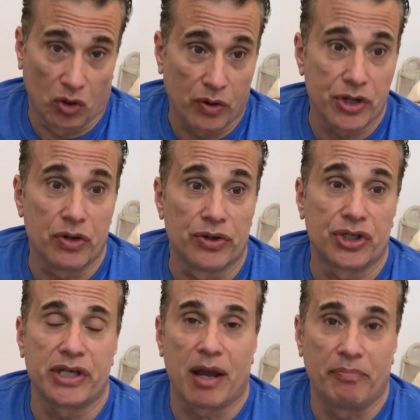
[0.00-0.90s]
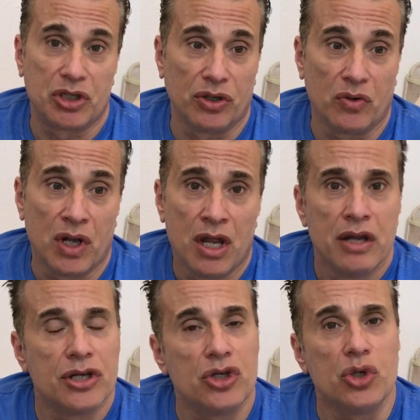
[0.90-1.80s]
or your step to
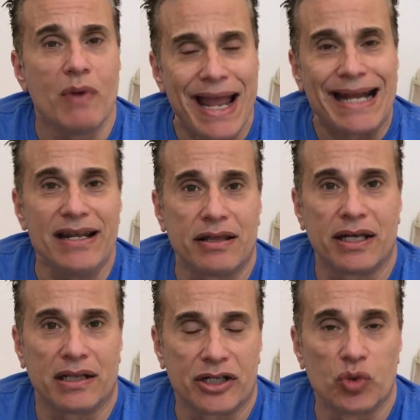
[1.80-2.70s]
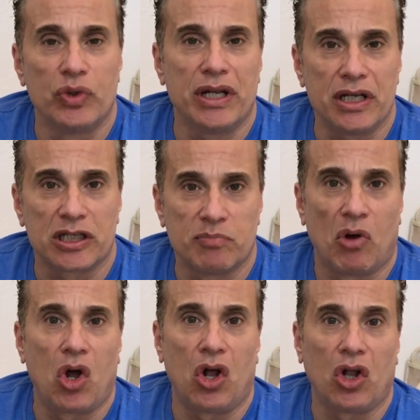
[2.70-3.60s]
do anything that's really
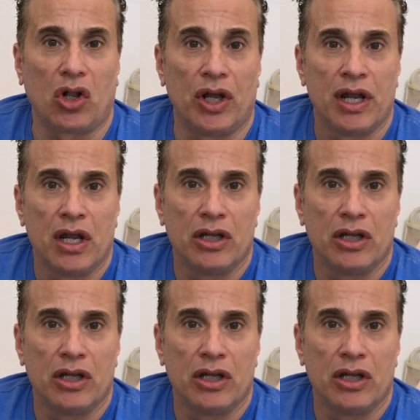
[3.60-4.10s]
small